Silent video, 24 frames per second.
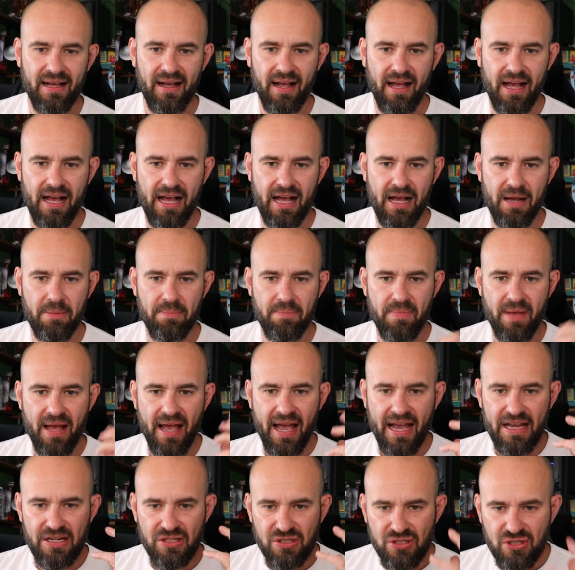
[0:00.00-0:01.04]
Um,
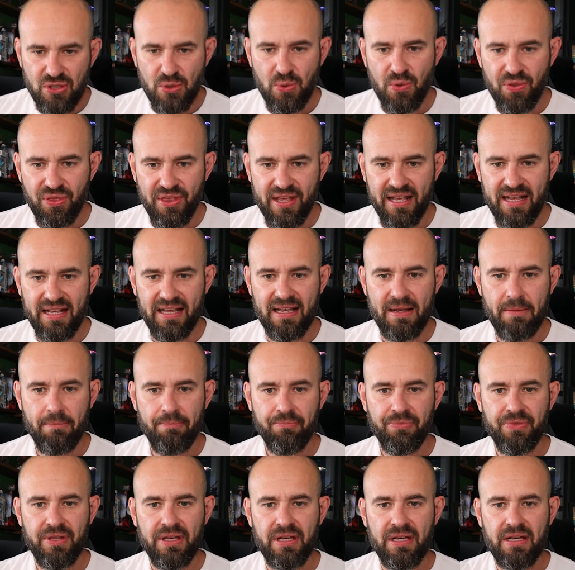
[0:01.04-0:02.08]
I do think
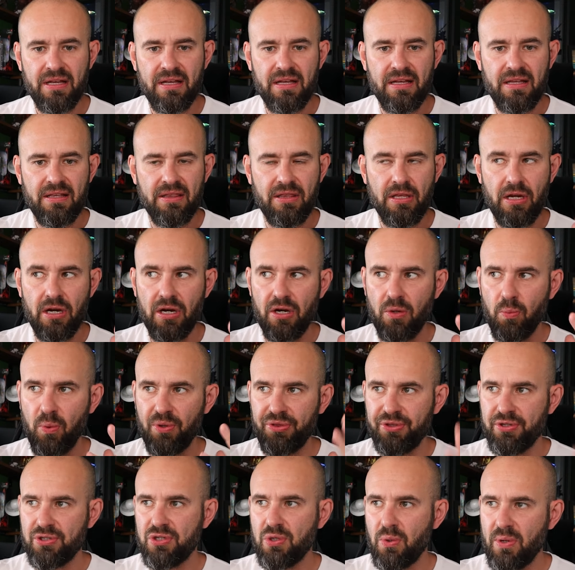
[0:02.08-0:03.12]
they're
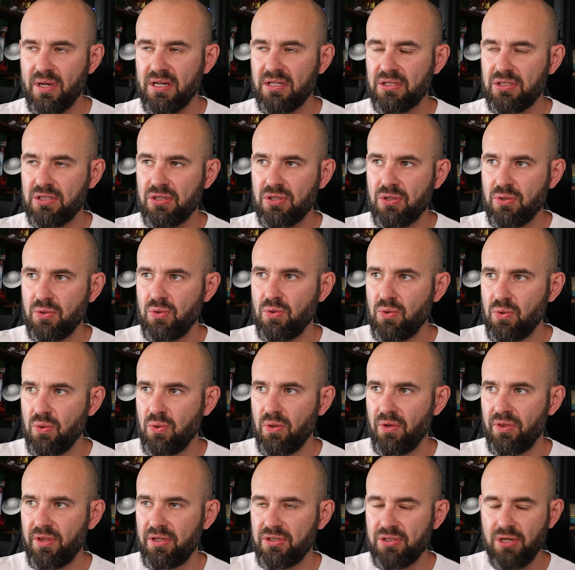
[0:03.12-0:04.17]
what they're doing
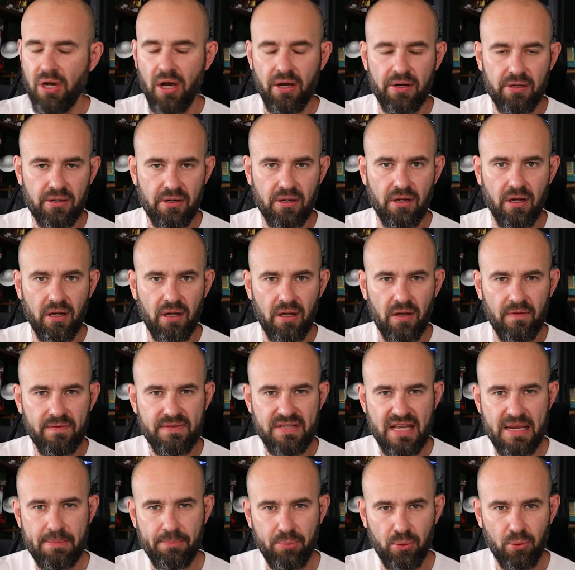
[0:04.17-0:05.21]
to the daughter of
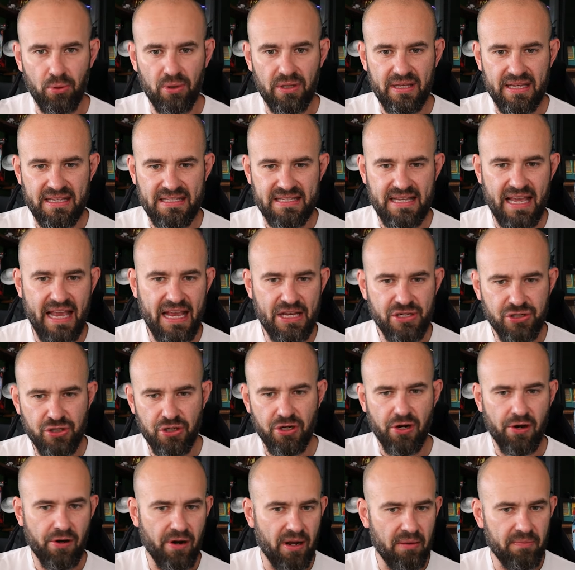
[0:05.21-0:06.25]
Deadpool is
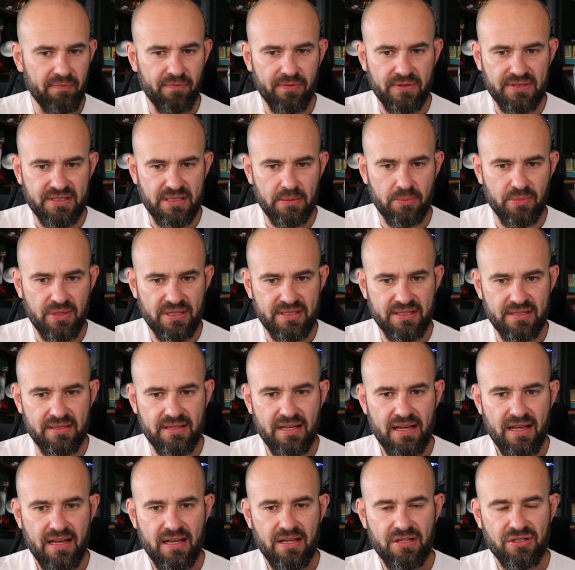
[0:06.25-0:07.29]
aging her up for some
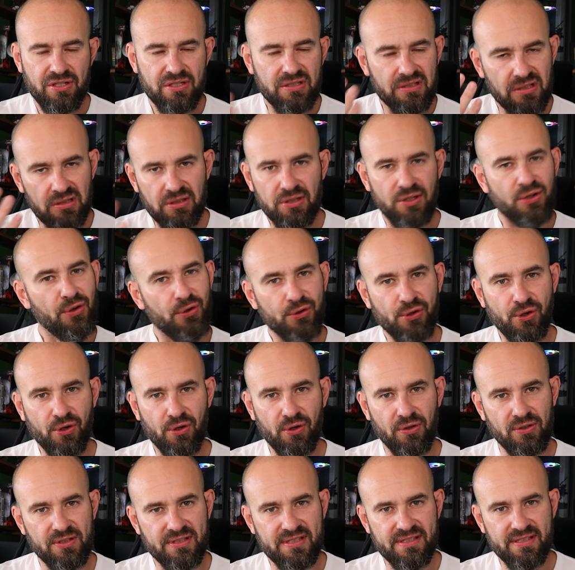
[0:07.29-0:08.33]
reason. She's a little
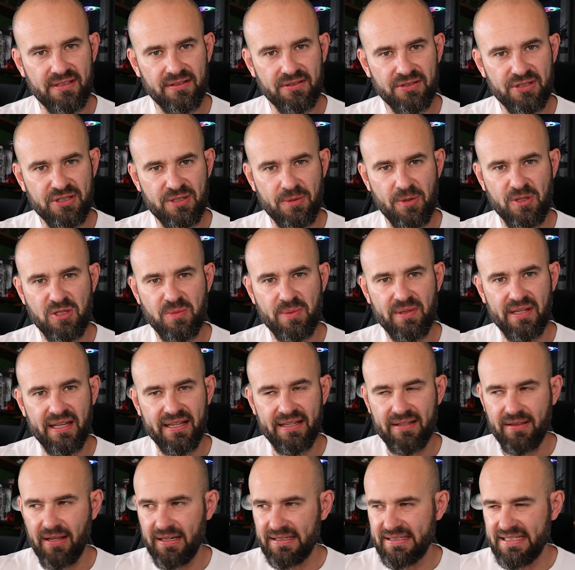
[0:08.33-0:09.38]
girl still. She's supposed to be
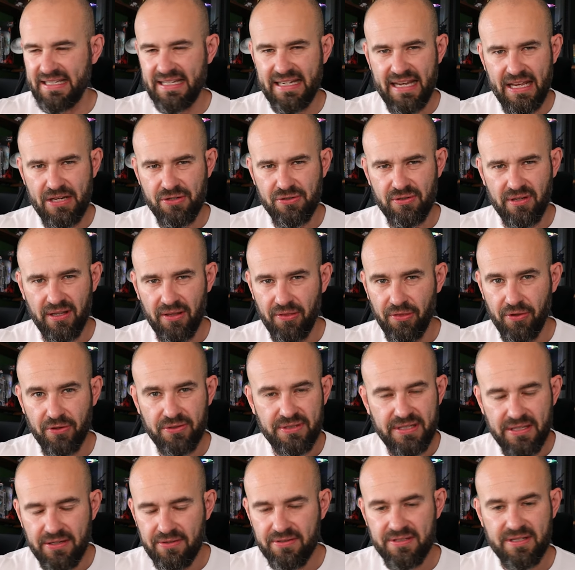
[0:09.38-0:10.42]
like a teenager, like
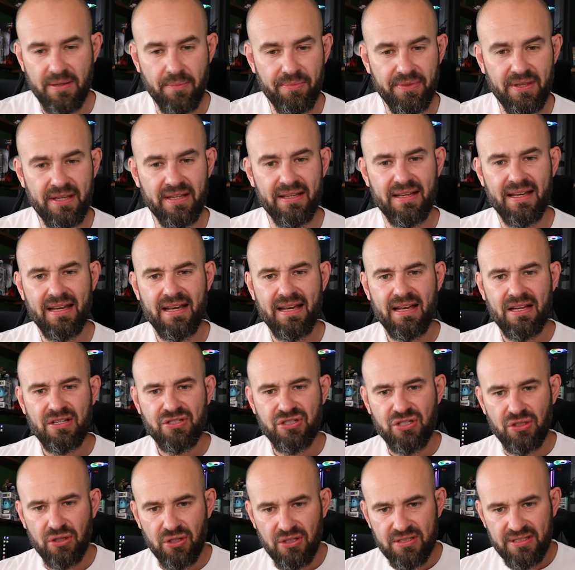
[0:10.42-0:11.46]
13 or something.
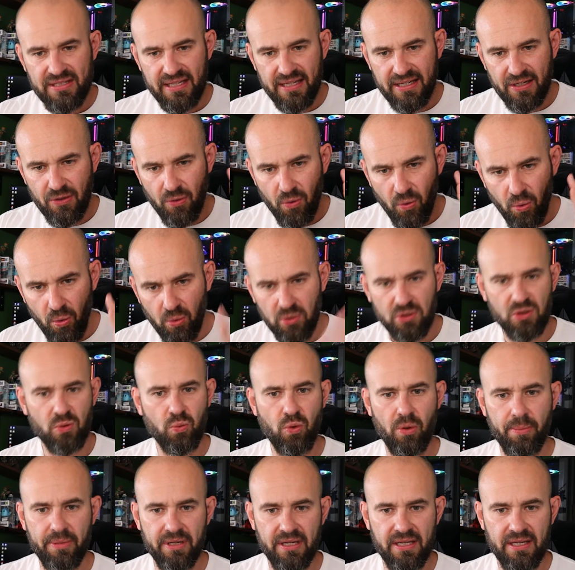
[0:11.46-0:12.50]
She looks like an older
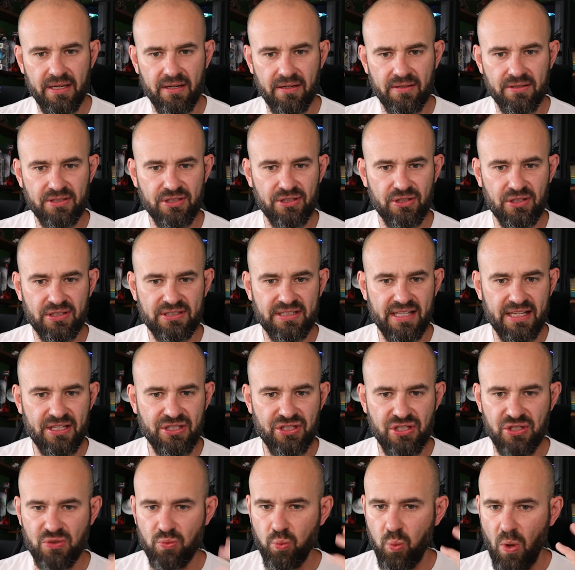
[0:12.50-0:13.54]
woman here. She looks like
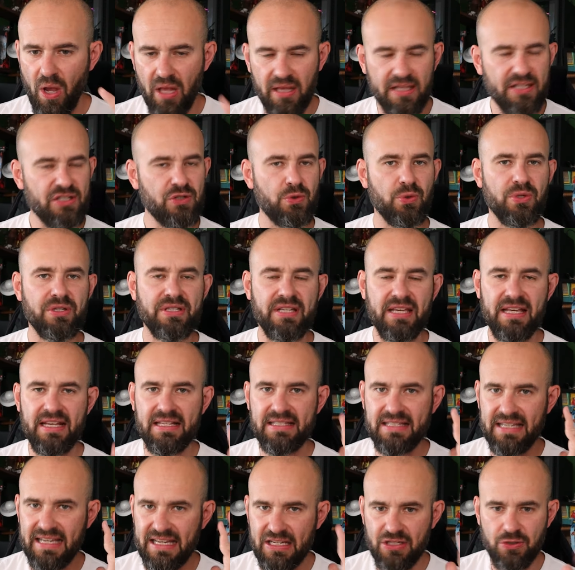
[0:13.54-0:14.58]
she's well into her
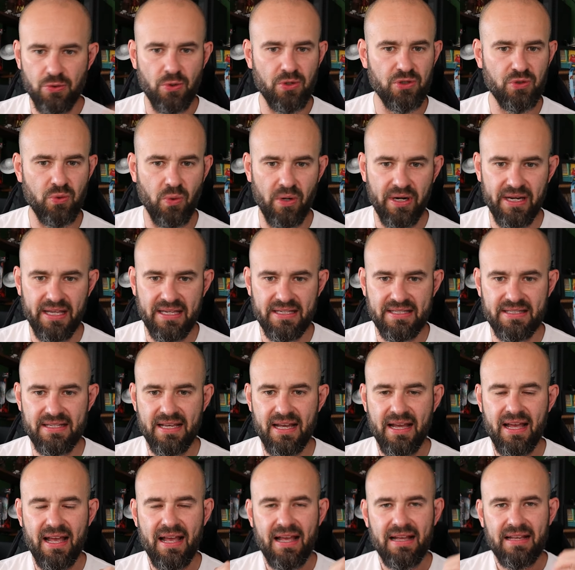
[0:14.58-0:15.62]
teens, into her 20s.
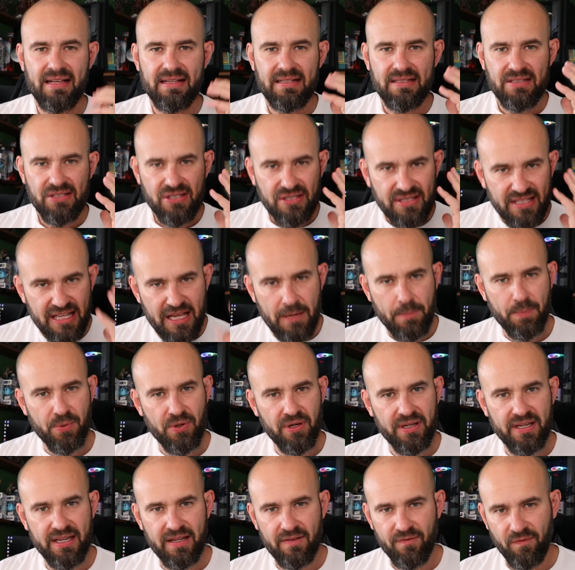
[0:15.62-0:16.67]
Just keep
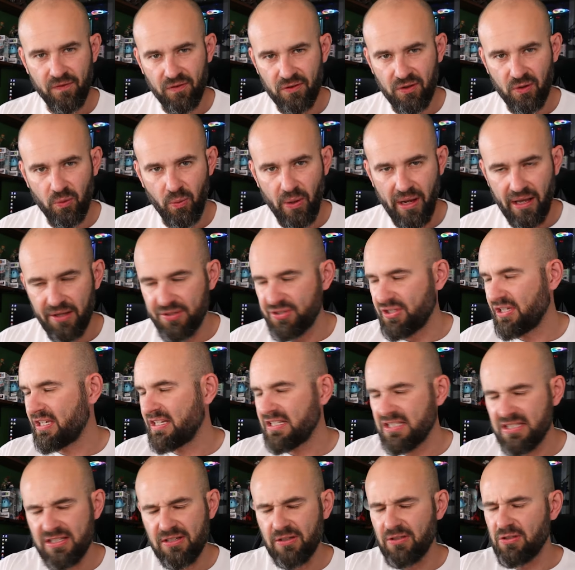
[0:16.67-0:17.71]
her kid for a little while. She
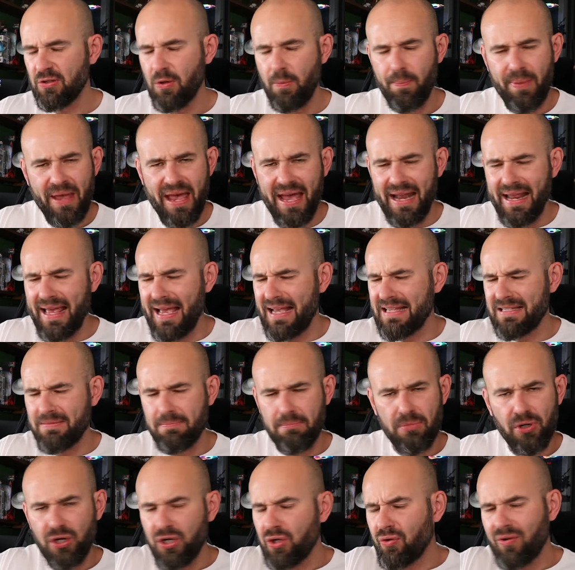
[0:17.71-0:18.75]
can still do badass,
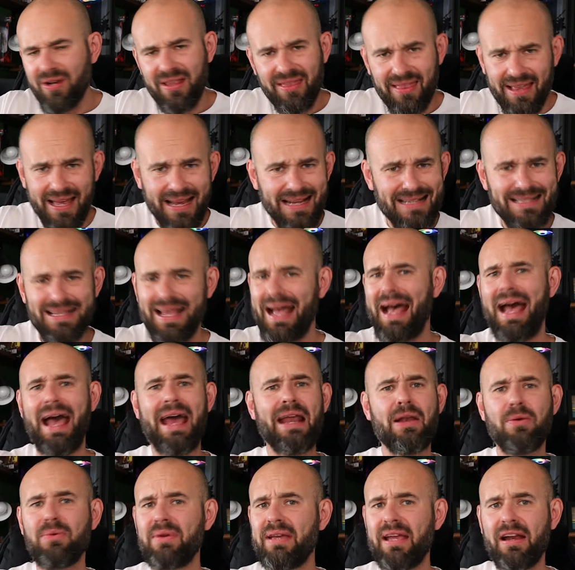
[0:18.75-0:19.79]
murdery things.
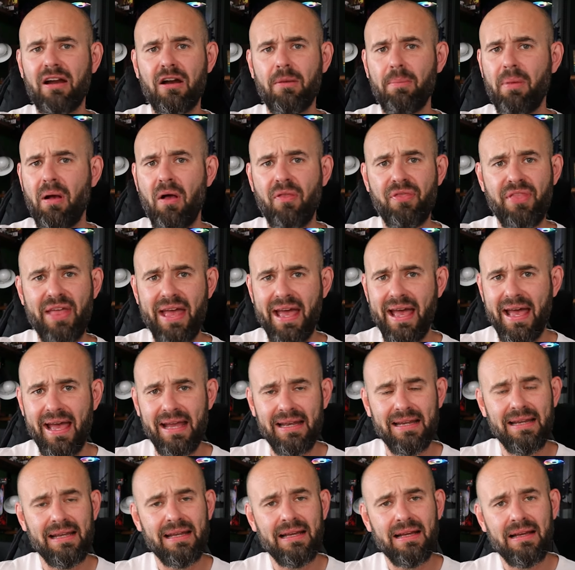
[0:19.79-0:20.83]
I don't care about
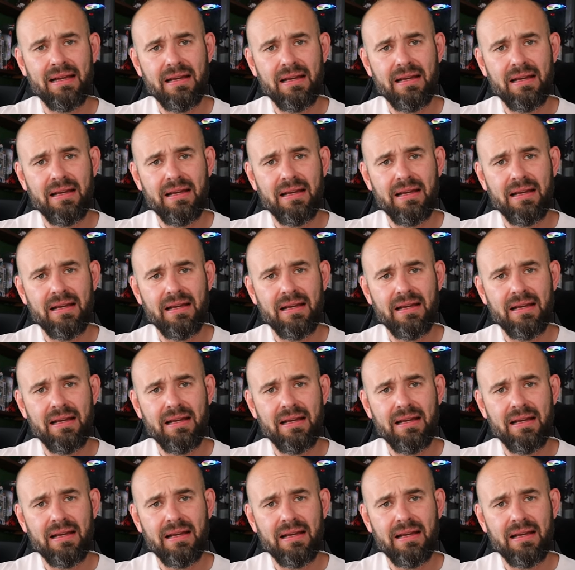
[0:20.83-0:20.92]
that.